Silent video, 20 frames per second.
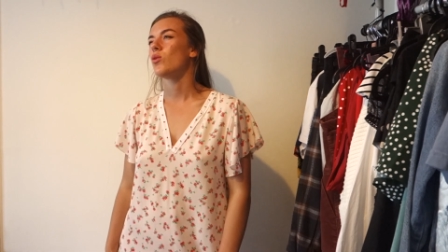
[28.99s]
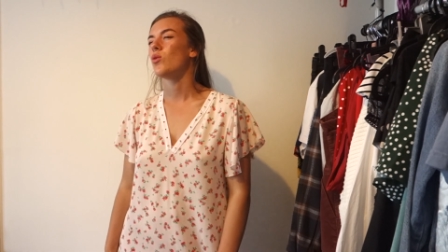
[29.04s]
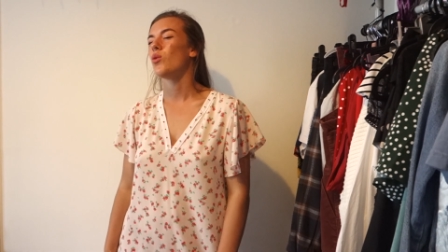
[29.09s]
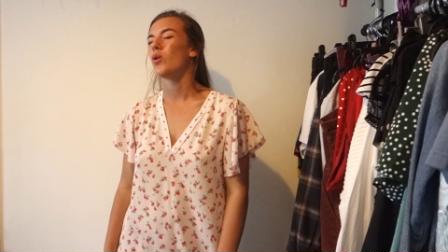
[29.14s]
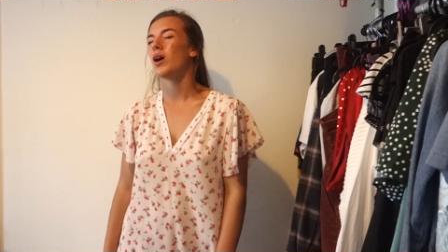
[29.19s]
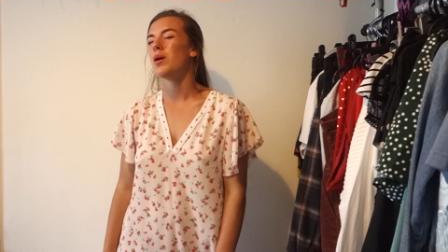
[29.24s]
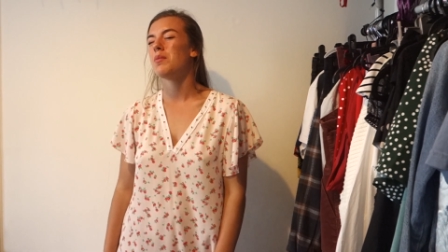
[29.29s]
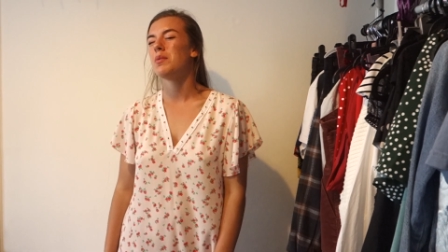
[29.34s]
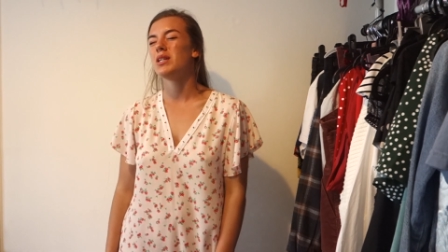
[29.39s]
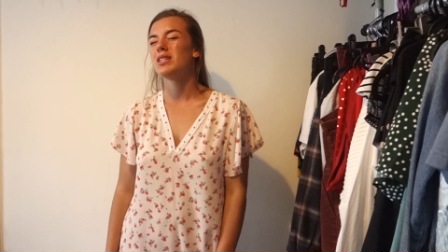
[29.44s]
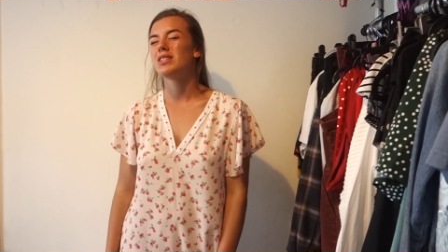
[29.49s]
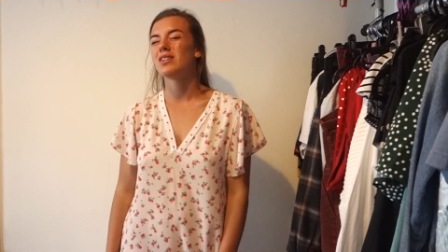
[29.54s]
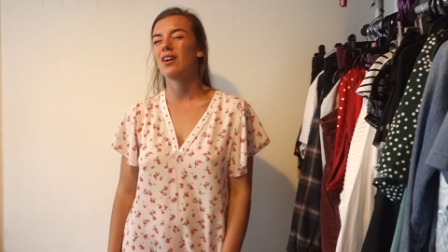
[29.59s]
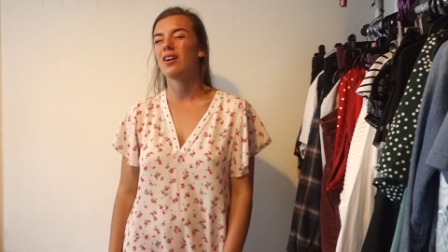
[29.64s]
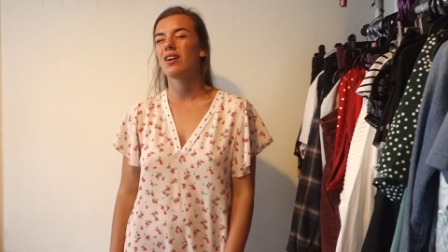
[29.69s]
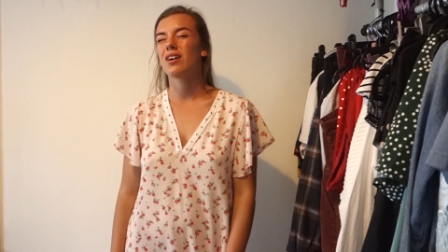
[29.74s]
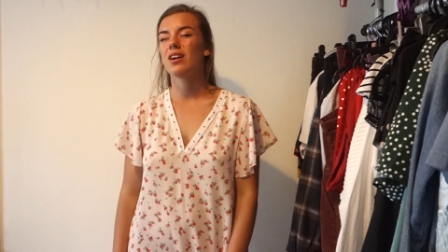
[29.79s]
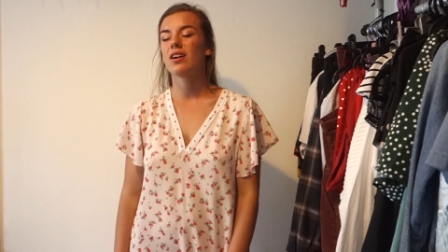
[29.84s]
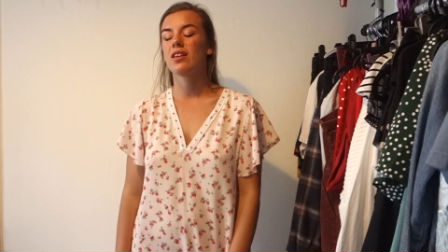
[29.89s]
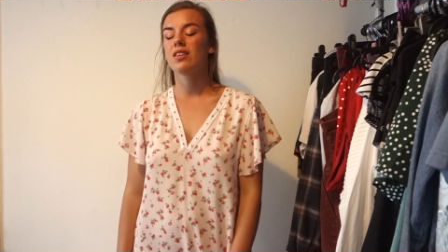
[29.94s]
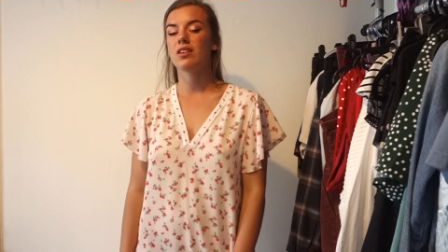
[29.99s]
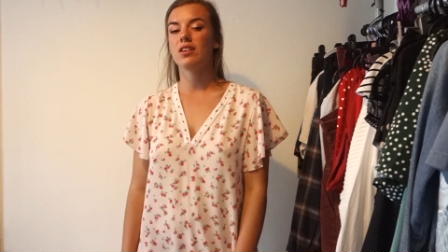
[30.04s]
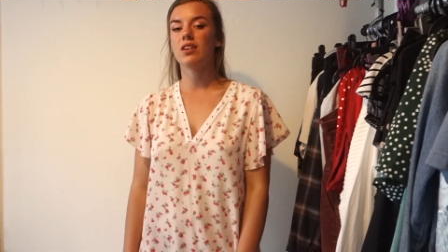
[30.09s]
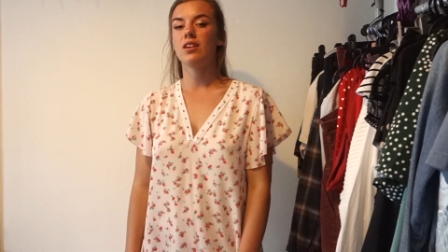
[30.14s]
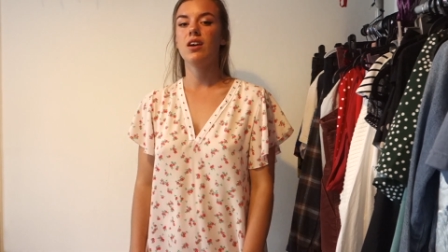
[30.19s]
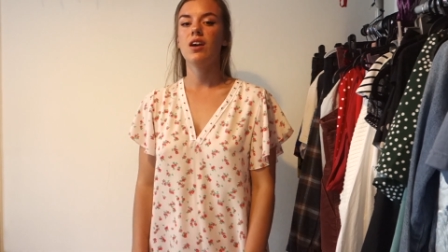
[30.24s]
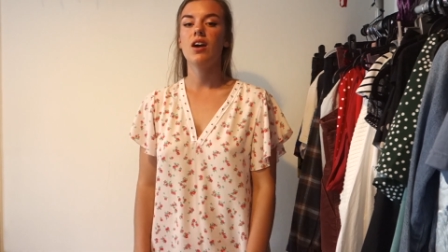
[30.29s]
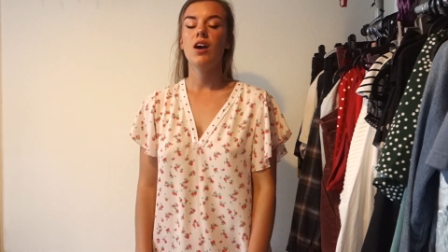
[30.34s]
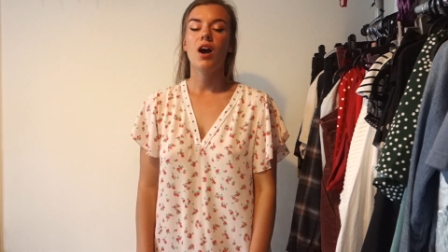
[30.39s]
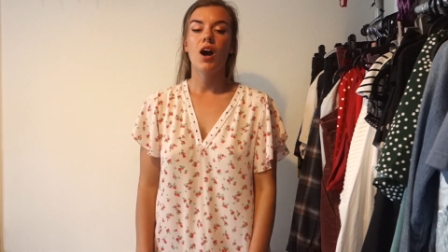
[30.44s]
quite a bit darker
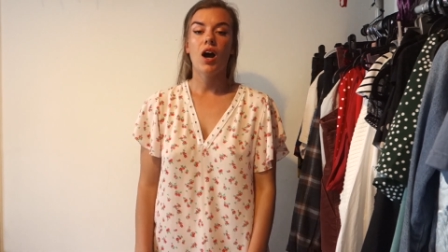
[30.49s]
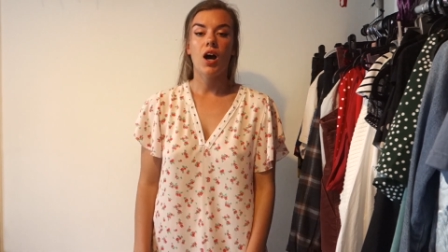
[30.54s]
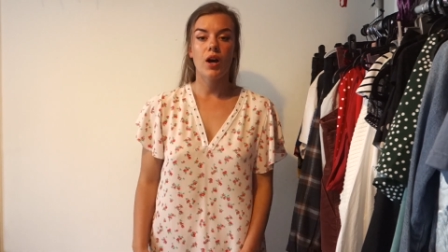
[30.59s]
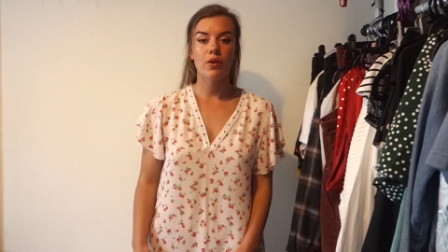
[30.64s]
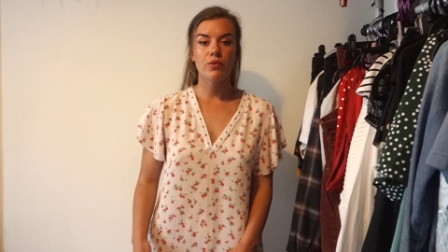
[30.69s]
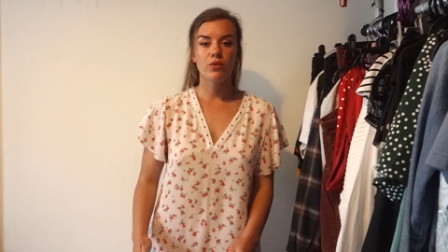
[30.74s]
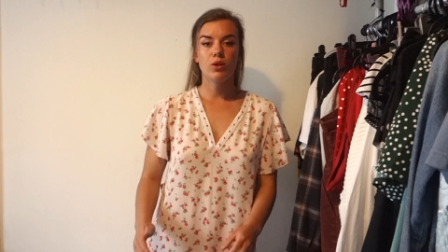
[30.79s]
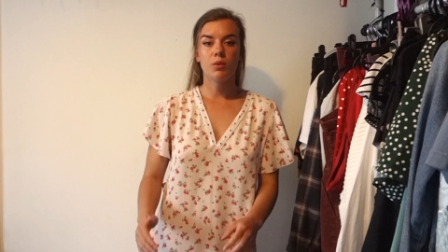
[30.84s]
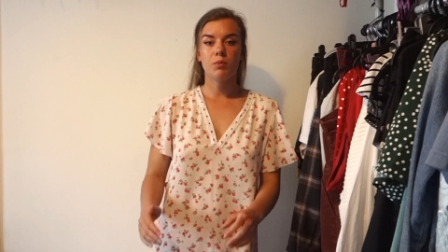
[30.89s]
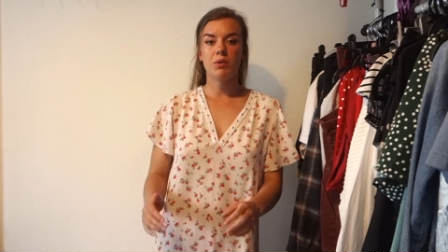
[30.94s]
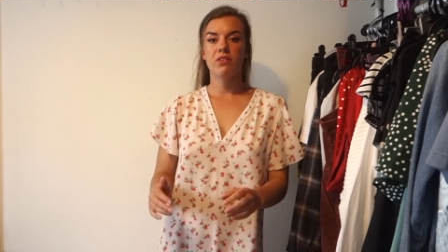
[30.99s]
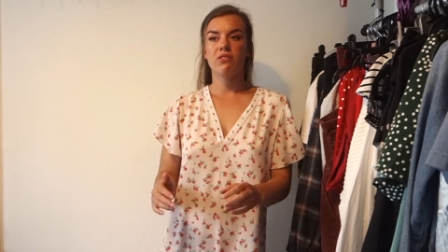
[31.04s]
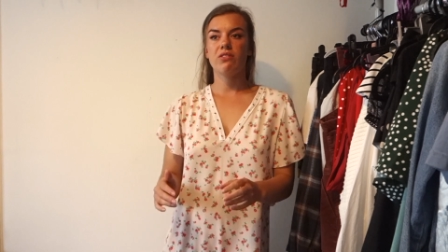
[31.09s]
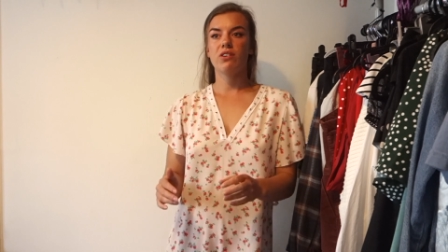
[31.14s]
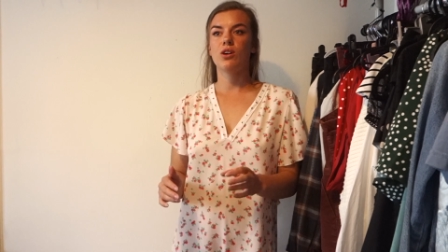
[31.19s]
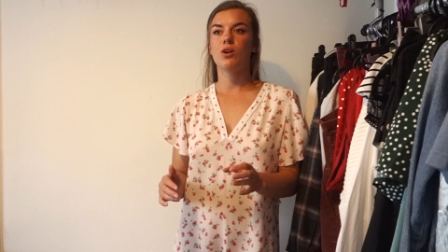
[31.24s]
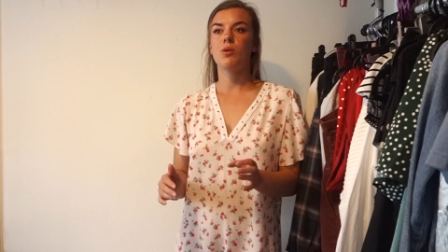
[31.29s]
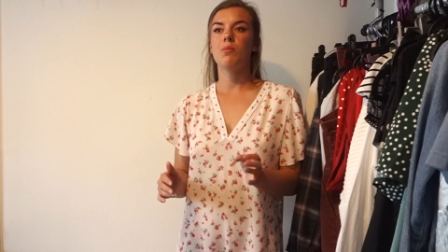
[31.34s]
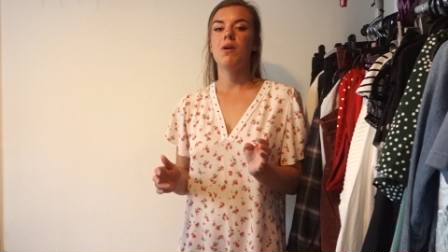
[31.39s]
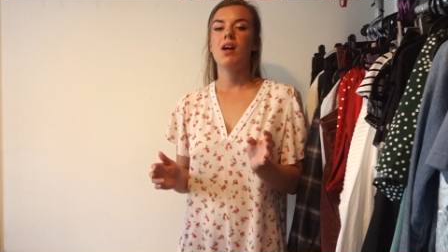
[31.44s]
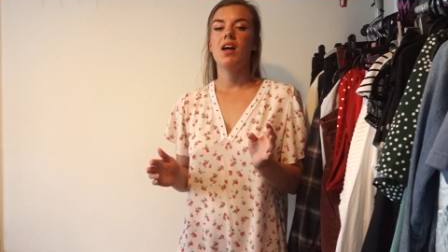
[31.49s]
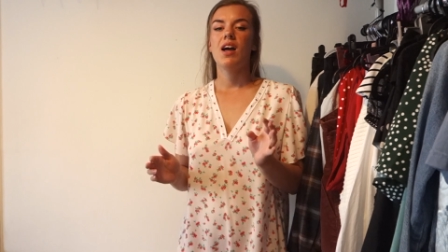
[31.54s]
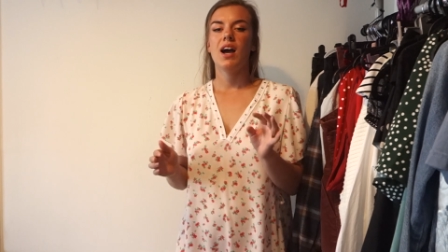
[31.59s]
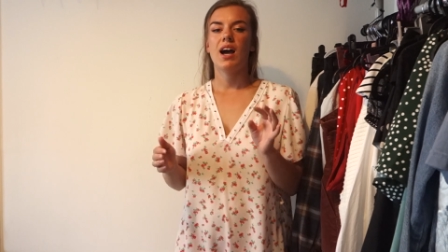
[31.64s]
than I would normally film,